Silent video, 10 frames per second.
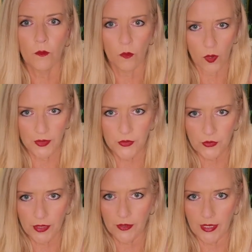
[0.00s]
was
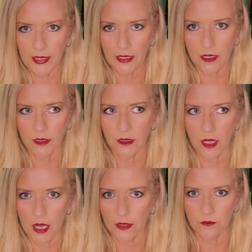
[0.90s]
triggering a
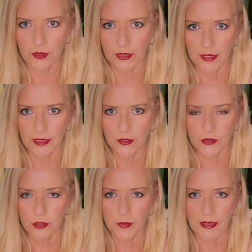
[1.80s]
lot of very
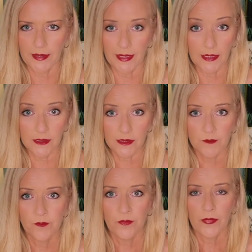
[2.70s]
disturbing things
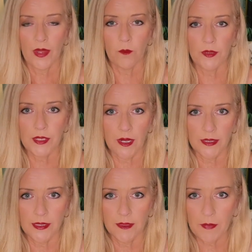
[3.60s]
and was
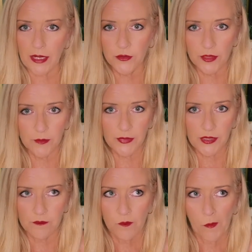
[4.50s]
causing bad
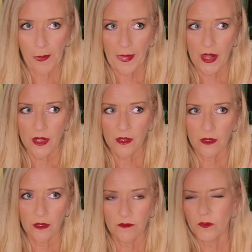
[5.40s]
dreams.
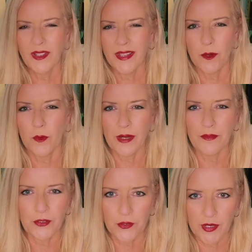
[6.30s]
Really, they weren't
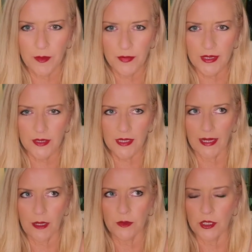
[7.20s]
even dreams. It's
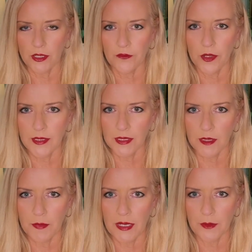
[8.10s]
like I would just fall
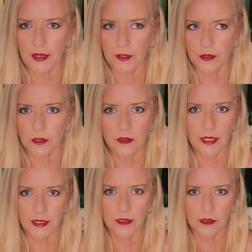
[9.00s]
asleep and I would hear certain
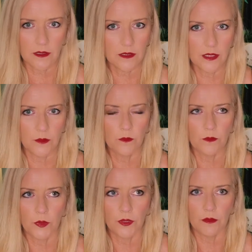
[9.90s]
things that
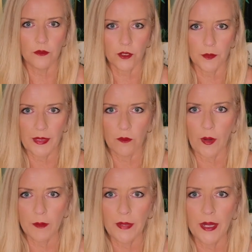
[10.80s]
would trigger me and
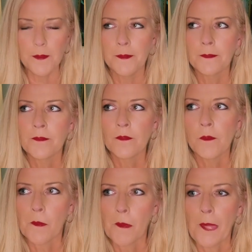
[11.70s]
wake me up.
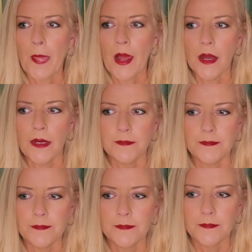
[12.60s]
Um,